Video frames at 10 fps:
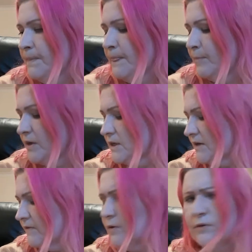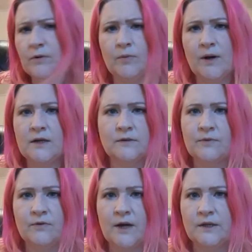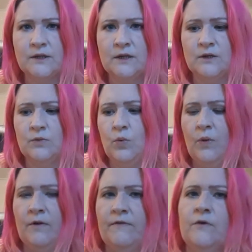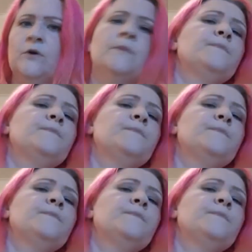because I've got 3 random threads and I don't know what they're for.